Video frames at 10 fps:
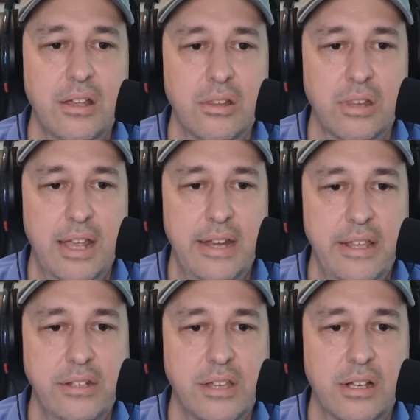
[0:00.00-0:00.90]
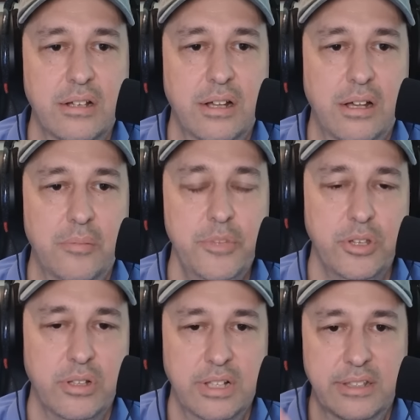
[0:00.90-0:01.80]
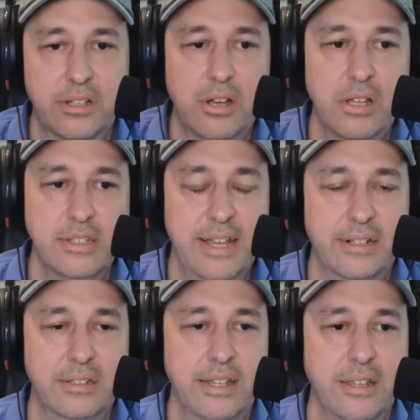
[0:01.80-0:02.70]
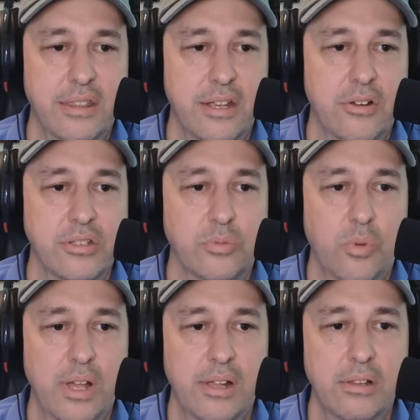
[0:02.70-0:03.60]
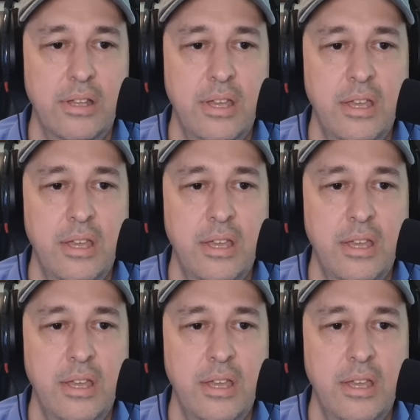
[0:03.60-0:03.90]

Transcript: aclighting.com. You can click the contact link there as well.